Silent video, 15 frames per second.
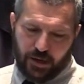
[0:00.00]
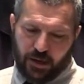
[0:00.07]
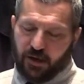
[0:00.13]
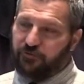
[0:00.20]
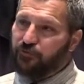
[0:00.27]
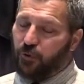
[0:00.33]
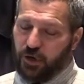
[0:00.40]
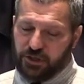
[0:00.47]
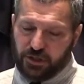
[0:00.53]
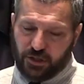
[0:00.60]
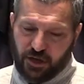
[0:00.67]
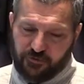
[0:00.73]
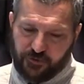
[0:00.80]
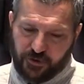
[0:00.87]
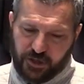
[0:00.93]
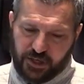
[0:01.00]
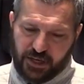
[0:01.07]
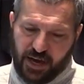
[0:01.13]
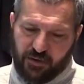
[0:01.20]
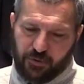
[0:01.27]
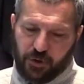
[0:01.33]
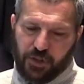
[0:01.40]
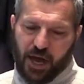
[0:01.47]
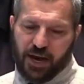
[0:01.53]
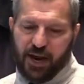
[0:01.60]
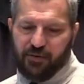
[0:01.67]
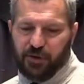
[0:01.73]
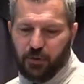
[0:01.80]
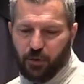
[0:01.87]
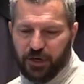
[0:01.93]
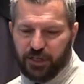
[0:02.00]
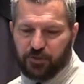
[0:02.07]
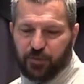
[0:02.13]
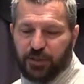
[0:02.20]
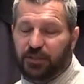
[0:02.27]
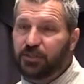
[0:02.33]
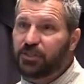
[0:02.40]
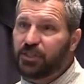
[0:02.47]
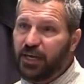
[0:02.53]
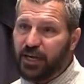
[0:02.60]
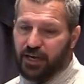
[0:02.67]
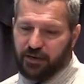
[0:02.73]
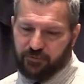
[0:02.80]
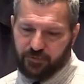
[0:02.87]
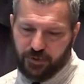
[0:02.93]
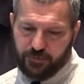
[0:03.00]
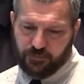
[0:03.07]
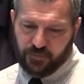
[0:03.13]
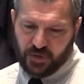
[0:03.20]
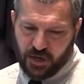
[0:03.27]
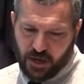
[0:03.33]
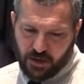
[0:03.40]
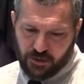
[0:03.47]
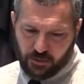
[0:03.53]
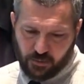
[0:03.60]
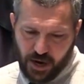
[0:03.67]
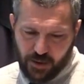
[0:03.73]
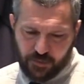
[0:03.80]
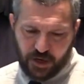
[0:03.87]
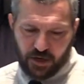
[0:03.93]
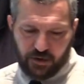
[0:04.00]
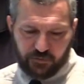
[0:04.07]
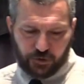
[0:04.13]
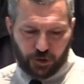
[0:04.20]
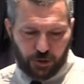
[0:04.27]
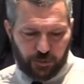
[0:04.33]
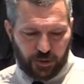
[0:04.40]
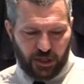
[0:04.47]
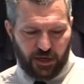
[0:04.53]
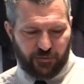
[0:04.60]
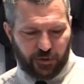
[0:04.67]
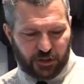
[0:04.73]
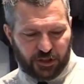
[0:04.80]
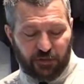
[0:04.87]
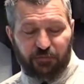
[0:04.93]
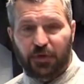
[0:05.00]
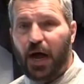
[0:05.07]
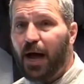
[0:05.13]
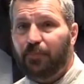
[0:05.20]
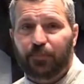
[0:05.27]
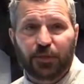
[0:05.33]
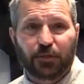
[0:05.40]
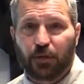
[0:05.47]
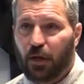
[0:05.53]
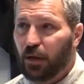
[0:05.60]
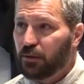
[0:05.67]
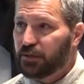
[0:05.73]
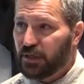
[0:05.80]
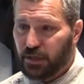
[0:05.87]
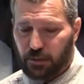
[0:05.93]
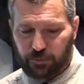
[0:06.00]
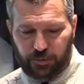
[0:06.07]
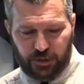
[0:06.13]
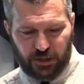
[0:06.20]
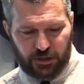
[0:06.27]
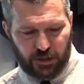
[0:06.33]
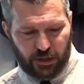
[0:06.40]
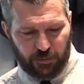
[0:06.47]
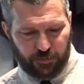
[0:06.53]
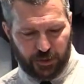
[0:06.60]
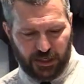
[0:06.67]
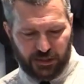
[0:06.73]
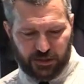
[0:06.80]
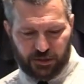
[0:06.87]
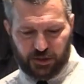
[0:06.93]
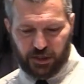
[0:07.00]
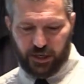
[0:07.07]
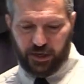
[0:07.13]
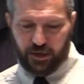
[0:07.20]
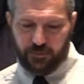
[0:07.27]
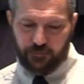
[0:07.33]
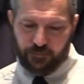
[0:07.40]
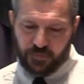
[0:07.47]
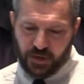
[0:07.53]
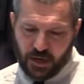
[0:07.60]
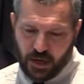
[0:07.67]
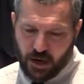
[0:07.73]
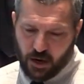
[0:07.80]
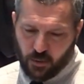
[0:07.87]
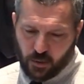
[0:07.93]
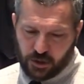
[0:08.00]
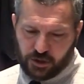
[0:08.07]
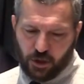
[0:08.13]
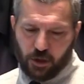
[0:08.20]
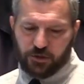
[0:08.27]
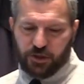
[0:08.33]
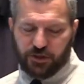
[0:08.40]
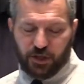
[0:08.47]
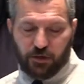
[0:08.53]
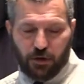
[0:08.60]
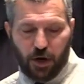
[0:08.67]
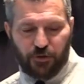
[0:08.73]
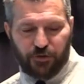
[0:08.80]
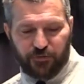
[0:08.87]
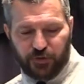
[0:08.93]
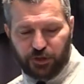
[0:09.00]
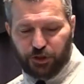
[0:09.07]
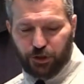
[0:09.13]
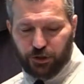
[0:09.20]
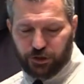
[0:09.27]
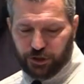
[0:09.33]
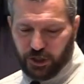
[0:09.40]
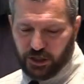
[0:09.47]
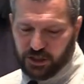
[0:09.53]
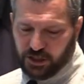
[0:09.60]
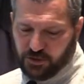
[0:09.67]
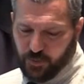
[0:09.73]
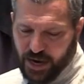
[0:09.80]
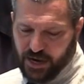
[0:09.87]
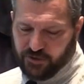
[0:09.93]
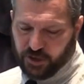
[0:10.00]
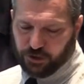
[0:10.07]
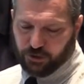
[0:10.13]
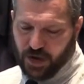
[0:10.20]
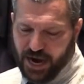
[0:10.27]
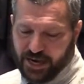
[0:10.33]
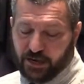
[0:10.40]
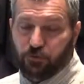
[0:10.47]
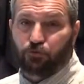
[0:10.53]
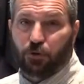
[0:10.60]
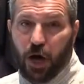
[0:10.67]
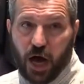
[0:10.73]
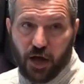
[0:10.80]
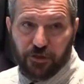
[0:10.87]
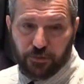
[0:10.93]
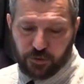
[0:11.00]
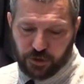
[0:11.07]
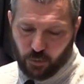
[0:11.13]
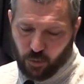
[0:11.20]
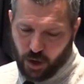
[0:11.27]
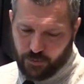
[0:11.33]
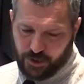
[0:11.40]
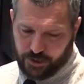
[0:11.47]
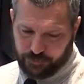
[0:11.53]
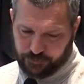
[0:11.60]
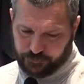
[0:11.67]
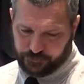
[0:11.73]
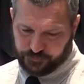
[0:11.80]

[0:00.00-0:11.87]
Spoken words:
Unfortunately for the devil, not everyone has been deceived. The remnant of true believers have not been lulled into complacency. We're told that the growth of the true church has made the dragon wroth with the woman.